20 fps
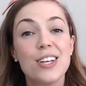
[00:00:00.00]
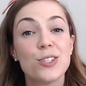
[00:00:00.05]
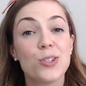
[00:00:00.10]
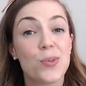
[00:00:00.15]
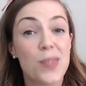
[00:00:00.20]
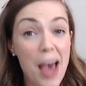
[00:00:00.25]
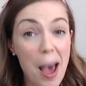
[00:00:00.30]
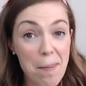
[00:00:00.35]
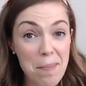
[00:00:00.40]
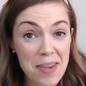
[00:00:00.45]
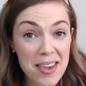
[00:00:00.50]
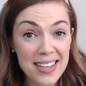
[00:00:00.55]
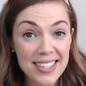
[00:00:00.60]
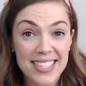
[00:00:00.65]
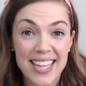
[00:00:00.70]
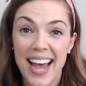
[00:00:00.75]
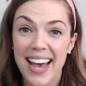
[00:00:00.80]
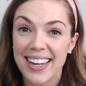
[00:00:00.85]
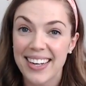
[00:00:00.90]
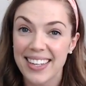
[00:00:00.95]
So that being
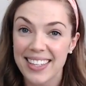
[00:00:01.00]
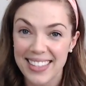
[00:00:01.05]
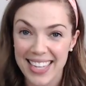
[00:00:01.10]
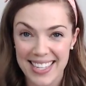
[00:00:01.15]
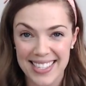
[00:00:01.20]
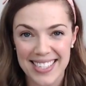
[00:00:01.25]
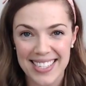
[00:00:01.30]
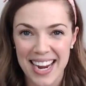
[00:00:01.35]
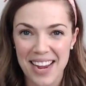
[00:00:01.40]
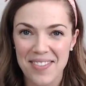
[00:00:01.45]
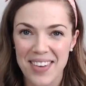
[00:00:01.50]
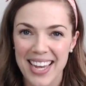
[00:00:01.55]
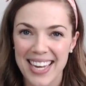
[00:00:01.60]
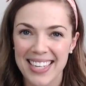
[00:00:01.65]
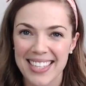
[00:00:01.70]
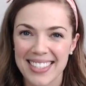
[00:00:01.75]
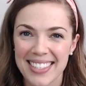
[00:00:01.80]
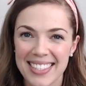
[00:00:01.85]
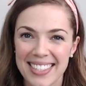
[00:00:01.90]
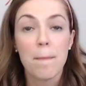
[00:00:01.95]
said, let's dive
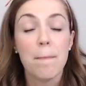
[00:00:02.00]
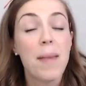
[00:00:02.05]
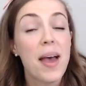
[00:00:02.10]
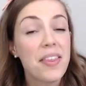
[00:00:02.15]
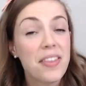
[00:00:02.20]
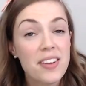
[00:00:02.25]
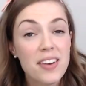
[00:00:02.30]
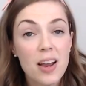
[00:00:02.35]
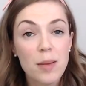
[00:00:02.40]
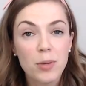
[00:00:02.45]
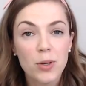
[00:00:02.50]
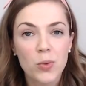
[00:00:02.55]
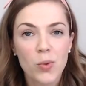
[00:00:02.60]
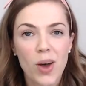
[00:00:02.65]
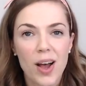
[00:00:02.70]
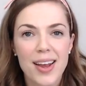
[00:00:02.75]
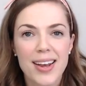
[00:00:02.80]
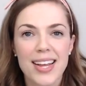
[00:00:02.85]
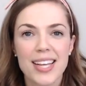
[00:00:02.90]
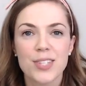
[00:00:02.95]
in. Method number
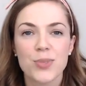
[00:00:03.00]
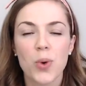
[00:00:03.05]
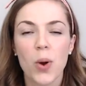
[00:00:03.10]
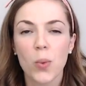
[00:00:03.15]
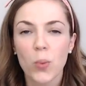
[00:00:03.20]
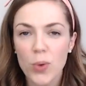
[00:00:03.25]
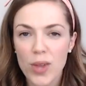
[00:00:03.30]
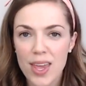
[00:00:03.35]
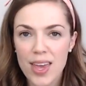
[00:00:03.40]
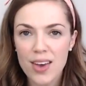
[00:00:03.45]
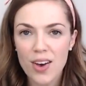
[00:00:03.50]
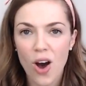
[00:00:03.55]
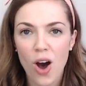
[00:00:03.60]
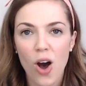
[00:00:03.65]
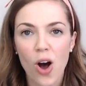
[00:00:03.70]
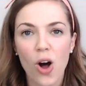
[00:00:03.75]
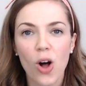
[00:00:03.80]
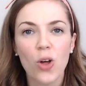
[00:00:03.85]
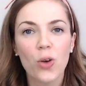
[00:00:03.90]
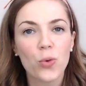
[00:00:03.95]
1 is what we
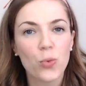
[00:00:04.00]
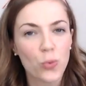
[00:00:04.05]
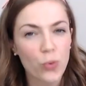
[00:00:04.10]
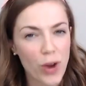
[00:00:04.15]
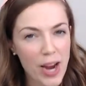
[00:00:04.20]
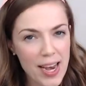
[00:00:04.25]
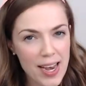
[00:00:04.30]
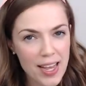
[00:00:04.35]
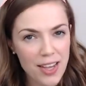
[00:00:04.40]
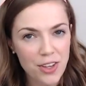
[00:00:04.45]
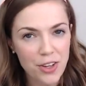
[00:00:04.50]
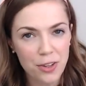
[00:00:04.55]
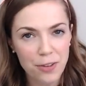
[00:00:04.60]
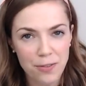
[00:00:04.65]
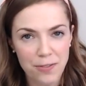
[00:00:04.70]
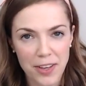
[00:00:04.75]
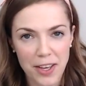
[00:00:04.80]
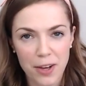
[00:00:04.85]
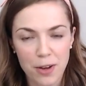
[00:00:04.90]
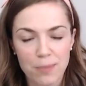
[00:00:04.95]
call rating your
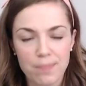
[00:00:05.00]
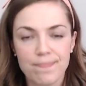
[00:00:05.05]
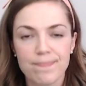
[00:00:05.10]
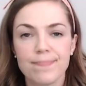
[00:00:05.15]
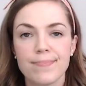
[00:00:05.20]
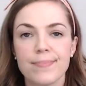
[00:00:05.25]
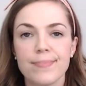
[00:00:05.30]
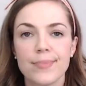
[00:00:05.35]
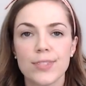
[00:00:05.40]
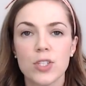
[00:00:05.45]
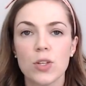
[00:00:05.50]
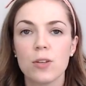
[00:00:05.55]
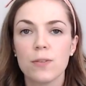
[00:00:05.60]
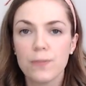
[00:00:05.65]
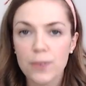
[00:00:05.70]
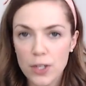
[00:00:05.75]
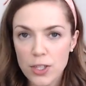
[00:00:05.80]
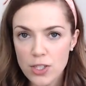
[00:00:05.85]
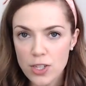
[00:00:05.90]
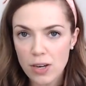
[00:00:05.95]
film. So the
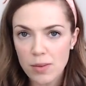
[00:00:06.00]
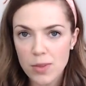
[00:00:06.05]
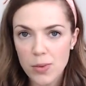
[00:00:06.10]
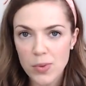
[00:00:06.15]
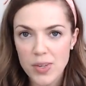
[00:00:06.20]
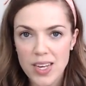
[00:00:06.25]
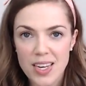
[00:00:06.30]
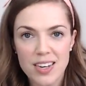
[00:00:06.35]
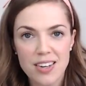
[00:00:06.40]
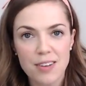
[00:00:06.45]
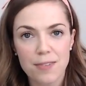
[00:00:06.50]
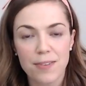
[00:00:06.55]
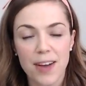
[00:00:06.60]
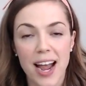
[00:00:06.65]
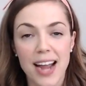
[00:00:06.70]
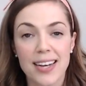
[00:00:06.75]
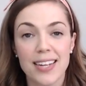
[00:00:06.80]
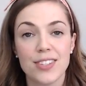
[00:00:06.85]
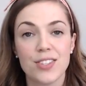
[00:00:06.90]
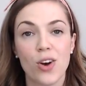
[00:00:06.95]
first term that we need to
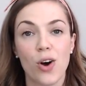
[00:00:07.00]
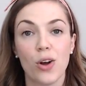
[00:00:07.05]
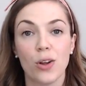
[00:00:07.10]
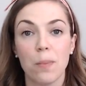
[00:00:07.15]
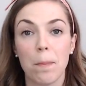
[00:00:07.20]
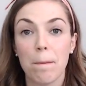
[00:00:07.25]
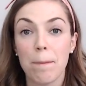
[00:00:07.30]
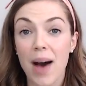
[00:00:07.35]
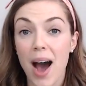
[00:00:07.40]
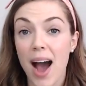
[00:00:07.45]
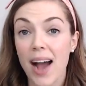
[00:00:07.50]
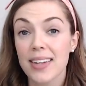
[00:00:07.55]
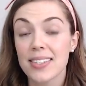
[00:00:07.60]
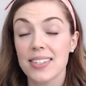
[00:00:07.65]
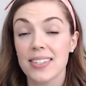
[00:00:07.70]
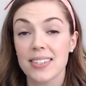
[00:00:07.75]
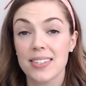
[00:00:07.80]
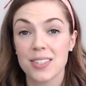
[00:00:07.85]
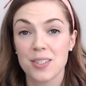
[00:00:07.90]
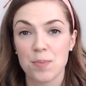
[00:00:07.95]
define is called
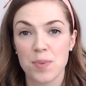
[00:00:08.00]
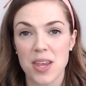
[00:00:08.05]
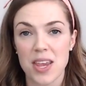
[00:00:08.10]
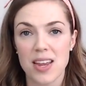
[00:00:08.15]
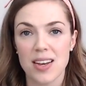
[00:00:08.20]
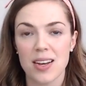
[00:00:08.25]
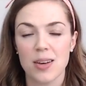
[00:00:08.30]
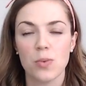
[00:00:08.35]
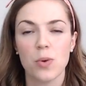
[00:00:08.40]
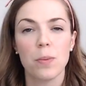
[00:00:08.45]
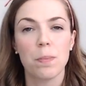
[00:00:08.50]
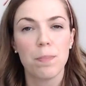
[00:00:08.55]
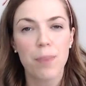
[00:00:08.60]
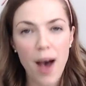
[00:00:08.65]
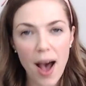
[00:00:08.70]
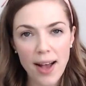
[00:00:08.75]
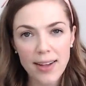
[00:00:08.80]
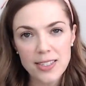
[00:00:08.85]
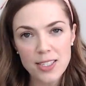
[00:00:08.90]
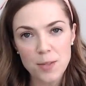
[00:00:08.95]
box speed. And what
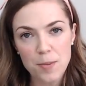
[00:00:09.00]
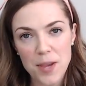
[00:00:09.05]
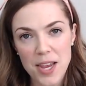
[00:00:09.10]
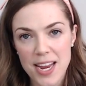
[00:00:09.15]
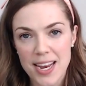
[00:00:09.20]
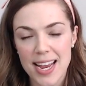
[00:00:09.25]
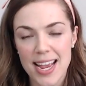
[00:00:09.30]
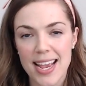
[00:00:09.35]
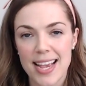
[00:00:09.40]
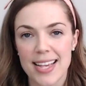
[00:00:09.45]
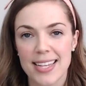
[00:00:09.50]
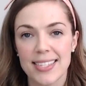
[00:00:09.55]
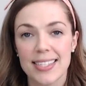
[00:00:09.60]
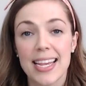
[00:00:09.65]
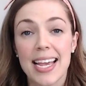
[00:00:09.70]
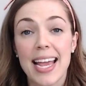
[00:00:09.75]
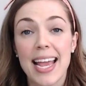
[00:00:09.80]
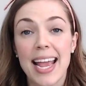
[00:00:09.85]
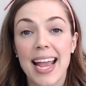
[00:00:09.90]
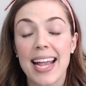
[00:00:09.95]
box speed is
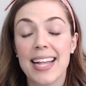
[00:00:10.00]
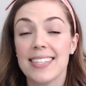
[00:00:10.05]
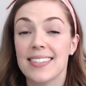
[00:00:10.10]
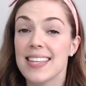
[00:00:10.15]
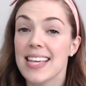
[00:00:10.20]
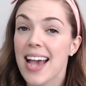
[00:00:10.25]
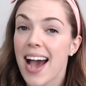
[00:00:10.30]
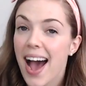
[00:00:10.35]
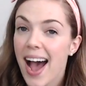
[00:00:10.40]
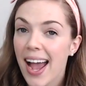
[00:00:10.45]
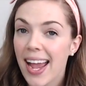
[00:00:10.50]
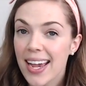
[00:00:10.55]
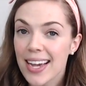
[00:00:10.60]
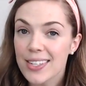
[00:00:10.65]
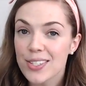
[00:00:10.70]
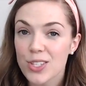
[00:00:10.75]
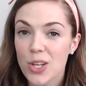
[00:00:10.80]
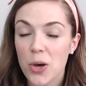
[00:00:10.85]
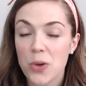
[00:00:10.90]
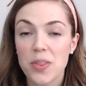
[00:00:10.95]
the
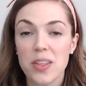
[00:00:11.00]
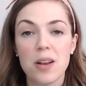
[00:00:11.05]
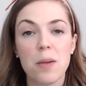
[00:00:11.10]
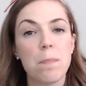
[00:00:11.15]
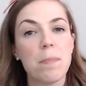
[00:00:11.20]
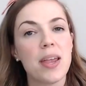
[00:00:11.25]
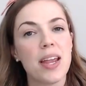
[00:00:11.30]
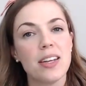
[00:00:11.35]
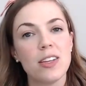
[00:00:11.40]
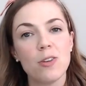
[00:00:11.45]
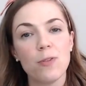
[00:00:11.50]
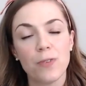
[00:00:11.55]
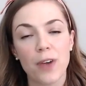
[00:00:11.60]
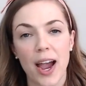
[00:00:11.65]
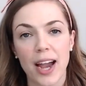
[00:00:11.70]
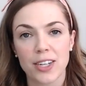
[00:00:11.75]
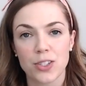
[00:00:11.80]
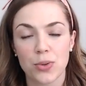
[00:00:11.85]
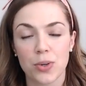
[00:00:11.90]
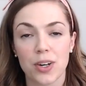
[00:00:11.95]
ISO that a
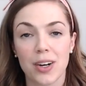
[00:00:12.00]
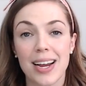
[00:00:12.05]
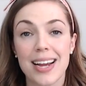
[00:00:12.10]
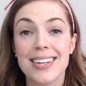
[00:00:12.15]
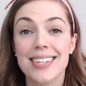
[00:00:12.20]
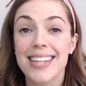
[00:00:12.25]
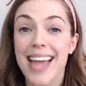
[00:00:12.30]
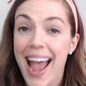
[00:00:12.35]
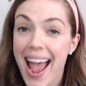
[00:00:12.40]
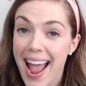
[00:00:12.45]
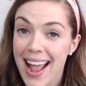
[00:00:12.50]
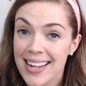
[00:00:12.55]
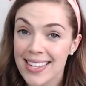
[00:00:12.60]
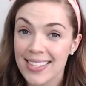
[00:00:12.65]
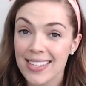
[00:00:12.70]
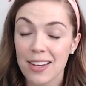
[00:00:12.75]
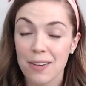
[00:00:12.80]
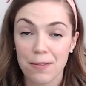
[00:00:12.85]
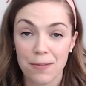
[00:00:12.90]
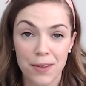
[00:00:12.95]
manufacturer
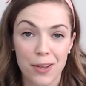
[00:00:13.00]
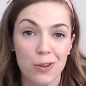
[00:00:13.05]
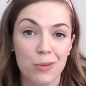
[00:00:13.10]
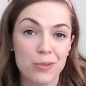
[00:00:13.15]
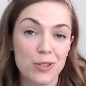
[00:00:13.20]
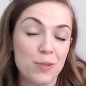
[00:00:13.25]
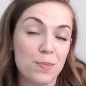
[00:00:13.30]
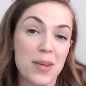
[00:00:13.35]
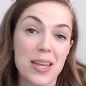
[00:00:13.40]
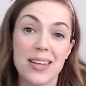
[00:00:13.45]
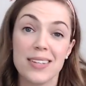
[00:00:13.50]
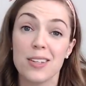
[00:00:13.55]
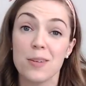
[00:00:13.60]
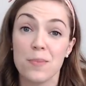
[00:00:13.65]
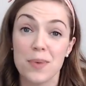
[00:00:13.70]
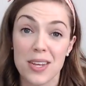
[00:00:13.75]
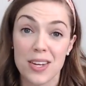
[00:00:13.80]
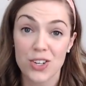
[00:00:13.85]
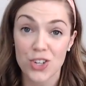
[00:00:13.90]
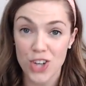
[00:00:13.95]
intends a film speed to
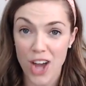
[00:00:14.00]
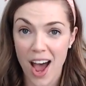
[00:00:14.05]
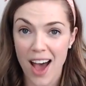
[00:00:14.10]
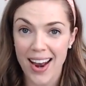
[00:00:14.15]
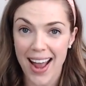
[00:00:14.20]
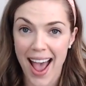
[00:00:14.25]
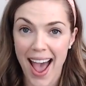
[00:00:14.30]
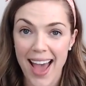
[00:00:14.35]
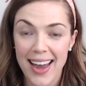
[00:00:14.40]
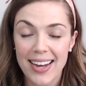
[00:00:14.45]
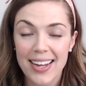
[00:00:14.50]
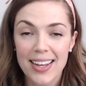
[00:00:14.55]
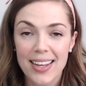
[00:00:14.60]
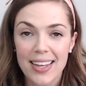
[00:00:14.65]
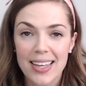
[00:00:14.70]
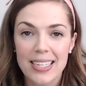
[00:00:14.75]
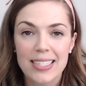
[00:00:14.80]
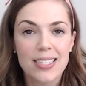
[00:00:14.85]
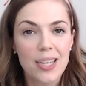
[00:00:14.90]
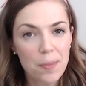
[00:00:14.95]
be shot at.
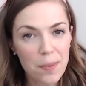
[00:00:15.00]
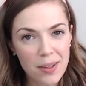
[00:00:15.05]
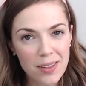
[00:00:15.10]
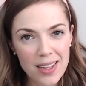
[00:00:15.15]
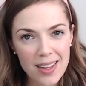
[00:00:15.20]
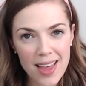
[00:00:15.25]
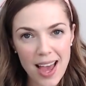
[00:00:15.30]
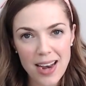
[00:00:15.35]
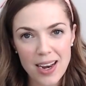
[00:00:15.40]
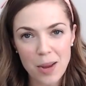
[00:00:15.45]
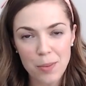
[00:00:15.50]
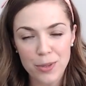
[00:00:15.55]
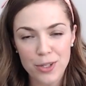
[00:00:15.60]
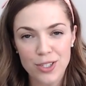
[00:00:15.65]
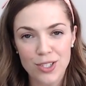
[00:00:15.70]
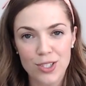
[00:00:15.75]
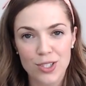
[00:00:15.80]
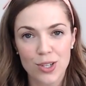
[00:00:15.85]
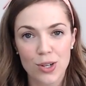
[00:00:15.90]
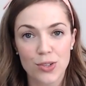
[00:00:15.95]
Typically that number
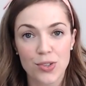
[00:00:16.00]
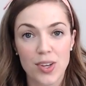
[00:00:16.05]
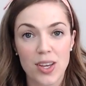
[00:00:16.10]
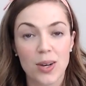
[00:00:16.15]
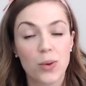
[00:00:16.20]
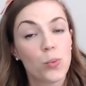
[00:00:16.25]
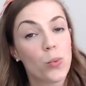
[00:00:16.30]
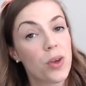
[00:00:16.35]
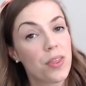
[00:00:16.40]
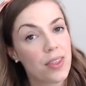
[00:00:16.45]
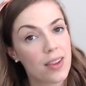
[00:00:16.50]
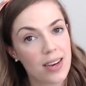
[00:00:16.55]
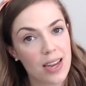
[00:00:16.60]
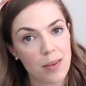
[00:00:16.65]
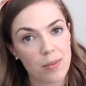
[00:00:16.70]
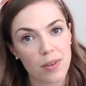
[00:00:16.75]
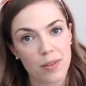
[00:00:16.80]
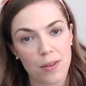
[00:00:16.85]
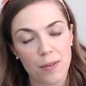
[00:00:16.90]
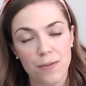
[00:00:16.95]
is associated with the
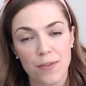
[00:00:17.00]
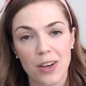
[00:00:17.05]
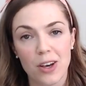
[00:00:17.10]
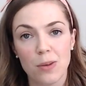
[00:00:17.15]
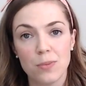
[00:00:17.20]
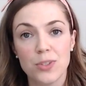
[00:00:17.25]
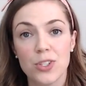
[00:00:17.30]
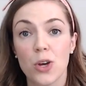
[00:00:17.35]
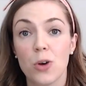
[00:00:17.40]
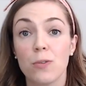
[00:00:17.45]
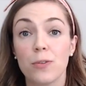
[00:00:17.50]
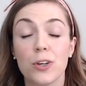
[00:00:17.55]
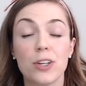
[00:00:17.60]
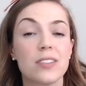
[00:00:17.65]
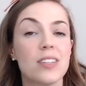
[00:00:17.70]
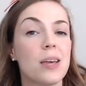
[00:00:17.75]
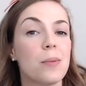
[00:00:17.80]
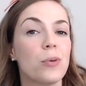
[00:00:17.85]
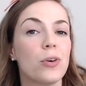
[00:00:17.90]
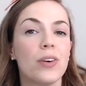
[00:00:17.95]
name of the film. So for
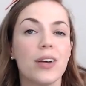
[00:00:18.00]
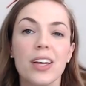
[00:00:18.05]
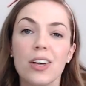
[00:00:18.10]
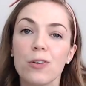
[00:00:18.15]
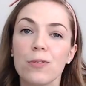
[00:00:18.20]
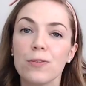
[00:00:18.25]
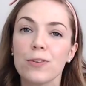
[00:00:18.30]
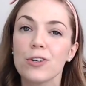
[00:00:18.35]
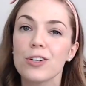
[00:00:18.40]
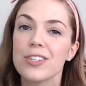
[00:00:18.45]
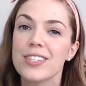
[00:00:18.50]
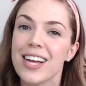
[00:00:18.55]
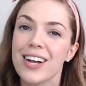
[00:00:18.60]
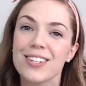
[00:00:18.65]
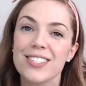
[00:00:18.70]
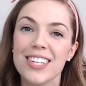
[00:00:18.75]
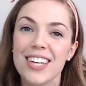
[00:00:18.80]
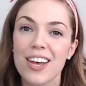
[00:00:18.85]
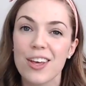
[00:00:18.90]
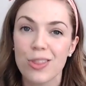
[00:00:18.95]
example, Ilford
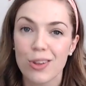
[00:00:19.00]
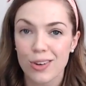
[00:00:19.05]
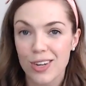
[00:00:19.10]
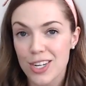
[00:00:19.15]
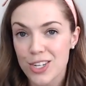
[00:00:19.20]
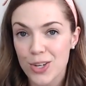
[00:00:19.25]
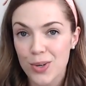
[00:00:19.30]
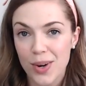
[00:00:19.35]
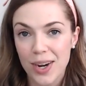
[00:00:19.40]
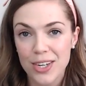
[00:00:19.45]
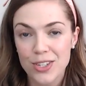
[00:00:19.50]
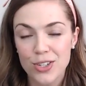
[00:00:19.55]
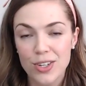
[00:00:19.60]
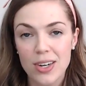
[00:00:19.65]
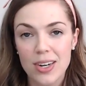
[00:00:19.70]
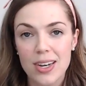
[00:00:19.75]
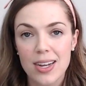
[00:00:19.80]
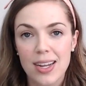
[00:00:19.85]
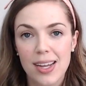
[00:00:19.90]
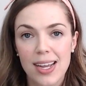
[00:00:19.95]
Delta
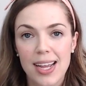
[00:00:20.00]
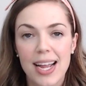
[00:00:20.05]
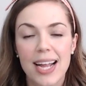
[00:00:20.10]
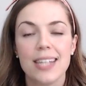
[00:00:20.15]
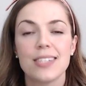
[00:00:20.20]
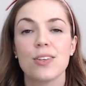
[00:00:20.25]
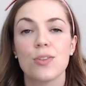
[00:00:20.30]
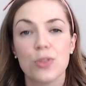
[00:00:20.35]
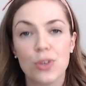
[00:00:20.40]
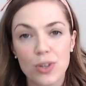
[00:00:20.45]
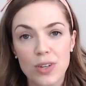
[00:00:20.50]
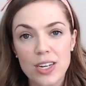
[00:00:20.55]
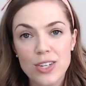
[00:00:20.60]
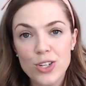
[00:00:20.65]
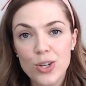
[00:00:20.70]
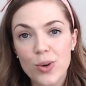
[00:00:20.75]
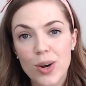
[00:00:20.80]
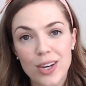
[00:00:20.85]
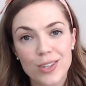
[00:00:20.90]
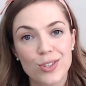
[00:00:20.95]
3200 is a
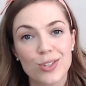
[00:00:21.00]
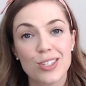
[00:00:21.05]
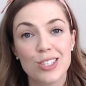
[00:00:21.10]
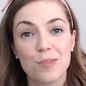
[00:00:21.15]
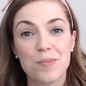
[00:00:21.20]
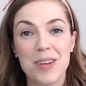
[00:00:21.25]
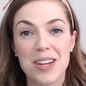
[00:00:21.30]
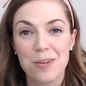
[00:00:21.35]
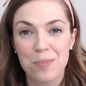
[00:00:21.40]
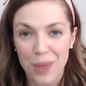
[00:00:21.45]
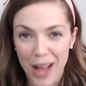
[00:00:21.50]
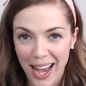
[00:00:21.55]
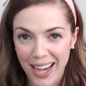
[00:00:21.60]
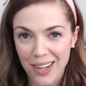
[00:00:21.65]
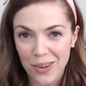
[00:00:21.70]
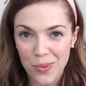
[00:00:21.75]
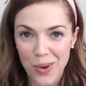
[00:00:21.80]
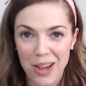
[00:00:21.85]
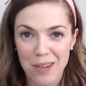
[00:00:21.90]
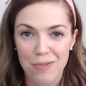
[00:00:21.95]
3200 speed black
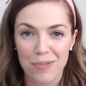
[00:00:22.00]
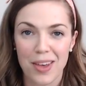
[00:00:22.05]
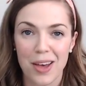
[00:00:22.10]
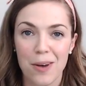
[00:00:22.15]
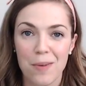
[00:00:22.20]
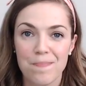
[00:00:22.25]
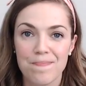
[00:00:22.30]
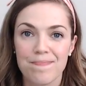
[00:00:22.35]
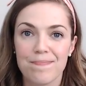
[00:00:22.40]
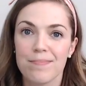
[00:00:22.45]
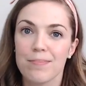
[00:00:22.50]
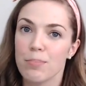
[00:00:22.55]
and white film.